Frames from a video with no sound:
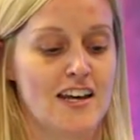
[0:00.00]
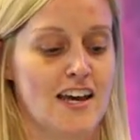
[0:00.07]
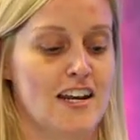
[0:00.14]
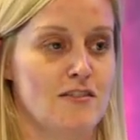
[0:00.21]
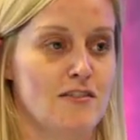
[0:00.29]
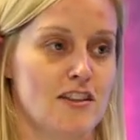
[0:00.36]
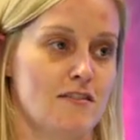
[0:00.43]

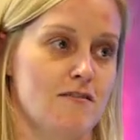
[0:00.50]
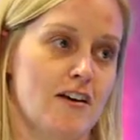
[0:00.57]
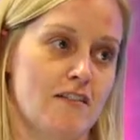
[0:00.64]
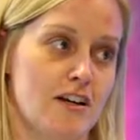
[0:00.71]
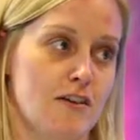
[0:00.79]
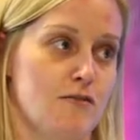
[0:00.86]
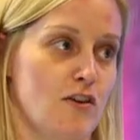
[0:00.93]
And if at the
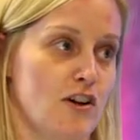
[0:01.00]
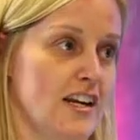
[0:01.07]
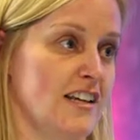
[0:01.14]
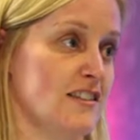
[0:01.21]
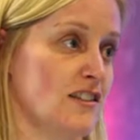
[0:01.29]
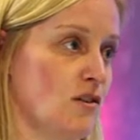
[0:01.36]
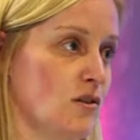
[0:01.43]
very front,
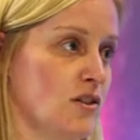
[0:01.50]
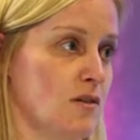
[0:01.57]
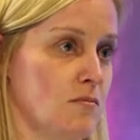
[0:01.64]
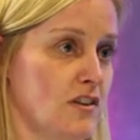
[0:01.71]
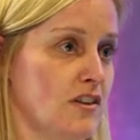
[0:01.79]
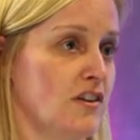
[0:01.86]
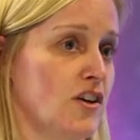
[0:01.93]
it's not
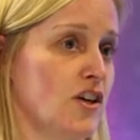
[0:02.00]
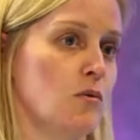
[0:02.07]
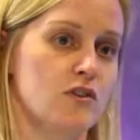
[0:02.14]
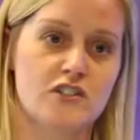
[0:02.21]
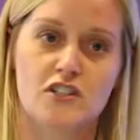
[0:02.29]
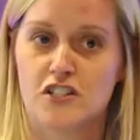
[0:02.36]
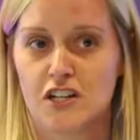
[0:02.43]
something that you
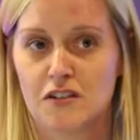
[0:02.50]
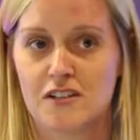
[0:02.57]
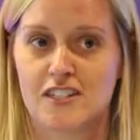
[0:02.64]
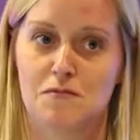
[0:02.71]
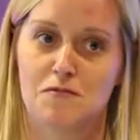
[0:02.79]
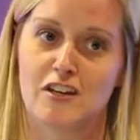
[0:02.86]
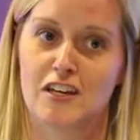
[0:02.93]
want to do, it's
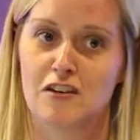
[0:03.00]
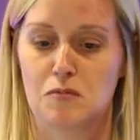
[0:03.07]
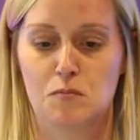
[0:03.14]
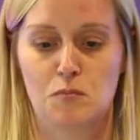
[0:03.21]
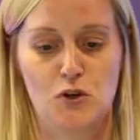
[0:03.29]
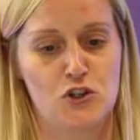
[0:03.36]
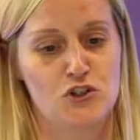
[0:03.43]
something you've
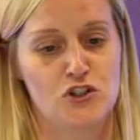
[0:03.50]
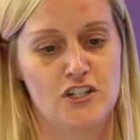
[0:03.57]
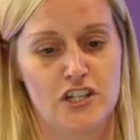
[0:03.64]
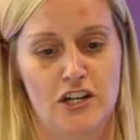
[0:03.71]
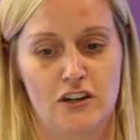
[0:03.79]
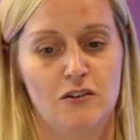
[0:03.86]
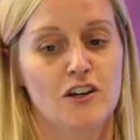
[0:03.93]
been pushed to
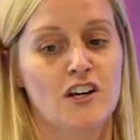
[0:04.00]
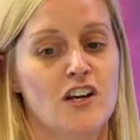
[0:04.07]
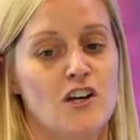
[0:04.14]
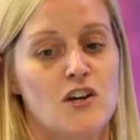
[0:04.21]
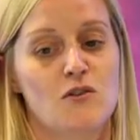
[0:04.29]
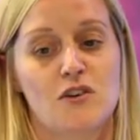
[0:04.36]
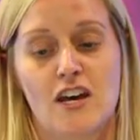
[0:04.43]
do,
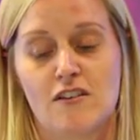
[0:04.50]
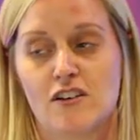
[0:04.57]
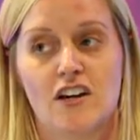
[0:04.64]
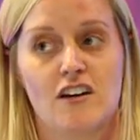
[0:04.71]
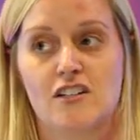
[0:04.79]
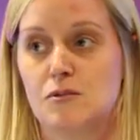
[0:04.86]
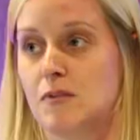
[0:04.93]
you're never
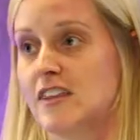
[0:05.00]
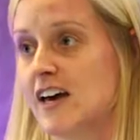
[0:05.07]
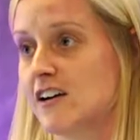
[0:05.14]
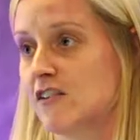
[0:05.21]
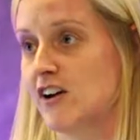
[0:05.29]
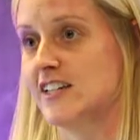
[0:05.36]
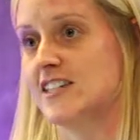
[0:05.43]
going to be
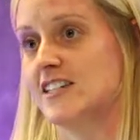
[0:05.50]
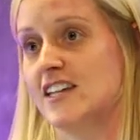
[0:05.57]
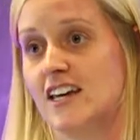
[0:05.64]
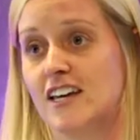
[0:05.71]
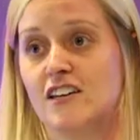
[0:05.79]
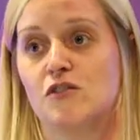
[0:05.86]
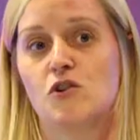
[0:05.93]
that great at
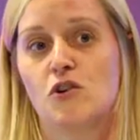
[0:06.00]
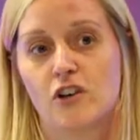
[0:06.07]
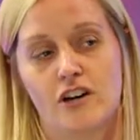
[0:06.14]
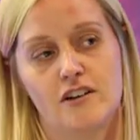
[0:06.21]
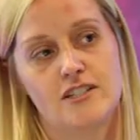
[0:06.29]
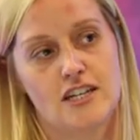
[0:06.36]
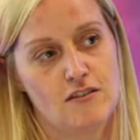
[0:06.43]
it. You're not
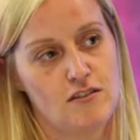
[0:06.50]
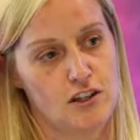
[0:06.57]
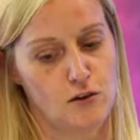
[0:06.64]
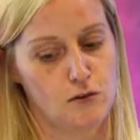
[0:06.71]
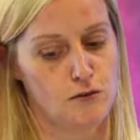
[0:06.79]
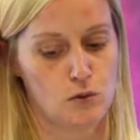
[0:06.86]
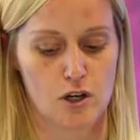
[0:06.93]
going to give it
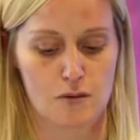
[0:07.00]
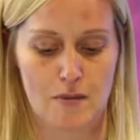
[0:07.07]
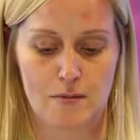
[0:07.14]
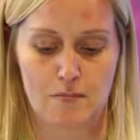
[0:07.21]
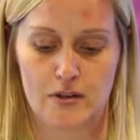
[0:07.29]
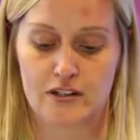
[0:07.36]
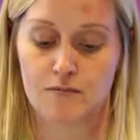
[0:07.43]
your full
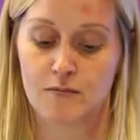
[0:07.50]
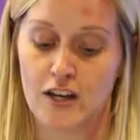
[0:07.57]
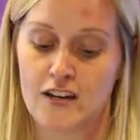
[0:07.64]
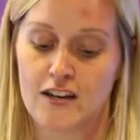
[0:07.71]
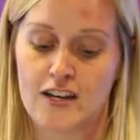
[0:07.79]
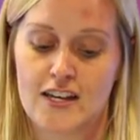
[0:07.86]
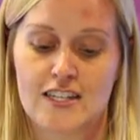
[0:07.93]
commitment.
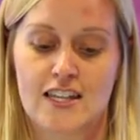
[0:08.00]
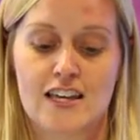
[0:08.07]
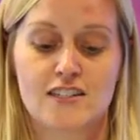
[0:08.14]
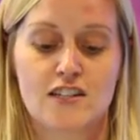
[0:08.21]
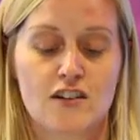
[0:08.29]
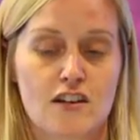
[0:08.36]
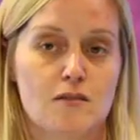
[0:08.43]
So
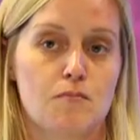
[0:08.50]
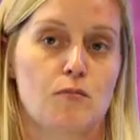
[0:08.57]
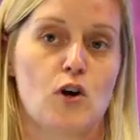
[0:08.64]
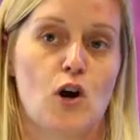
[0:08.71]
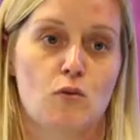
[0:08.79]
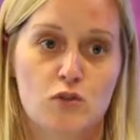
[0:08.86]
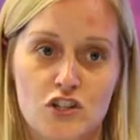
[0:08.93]
that's another
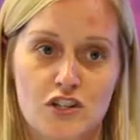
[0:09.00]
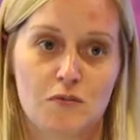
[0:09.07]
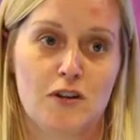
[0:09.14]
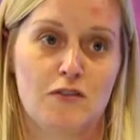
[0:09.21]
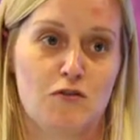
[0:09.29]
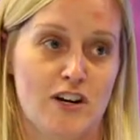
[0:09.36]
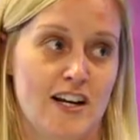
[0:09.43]
culture that
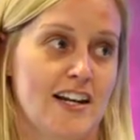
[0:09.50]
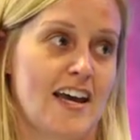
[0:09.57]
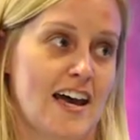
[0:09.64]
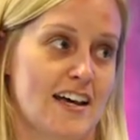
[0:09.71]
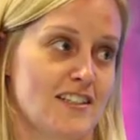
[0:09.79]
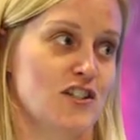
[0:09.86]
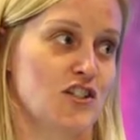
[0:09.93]
we've really
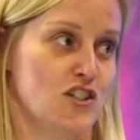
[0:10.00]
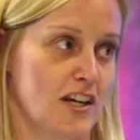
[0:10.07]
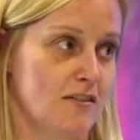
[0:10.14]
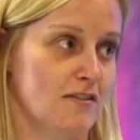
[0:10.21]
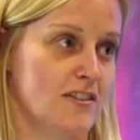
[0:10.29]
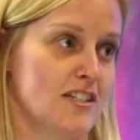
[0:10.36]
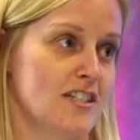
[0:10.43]
had to
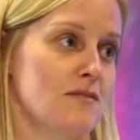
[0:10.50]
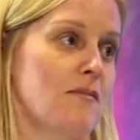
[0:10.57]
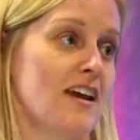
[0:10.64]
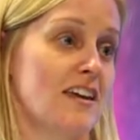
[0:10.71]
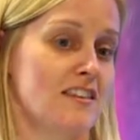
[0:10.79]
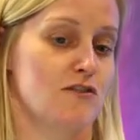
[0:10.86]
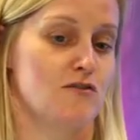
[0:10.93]
shift to
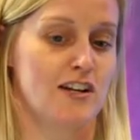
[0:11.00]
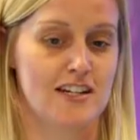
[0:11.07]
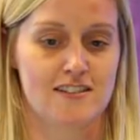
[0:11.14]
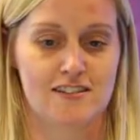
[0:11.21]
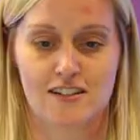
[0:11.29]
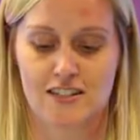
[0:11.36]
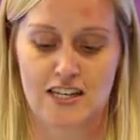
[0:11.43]
make this really
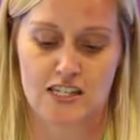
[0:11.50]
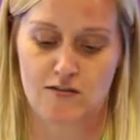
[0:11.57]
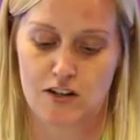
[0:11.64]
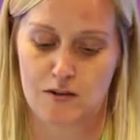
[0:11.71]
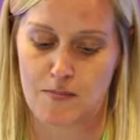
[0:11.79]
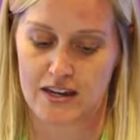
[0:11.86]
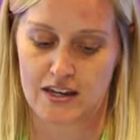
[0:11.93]

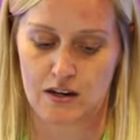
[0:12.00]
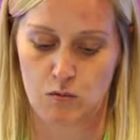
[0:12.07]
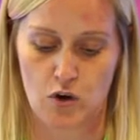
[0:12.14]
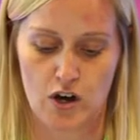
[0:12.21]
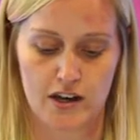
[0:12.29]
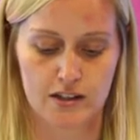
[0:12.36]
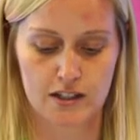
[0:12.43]
successful and make it
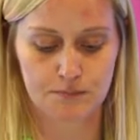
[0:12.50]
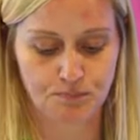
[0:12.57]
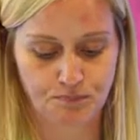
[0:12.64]
work.